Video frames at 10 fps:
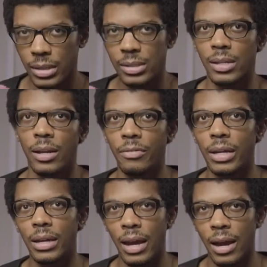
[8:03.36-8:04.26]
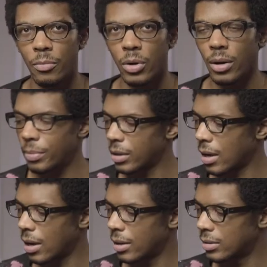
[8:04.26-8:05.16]
instead of a camera
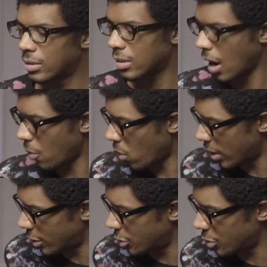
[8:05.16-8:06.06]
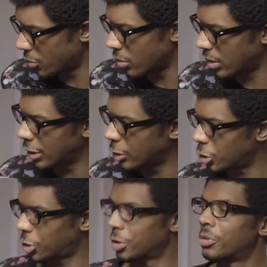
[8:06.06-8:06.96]
because I wanted to really
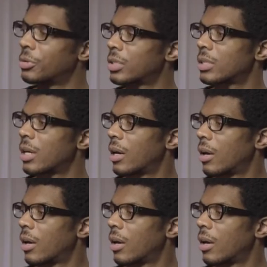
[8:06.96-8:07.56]
shoot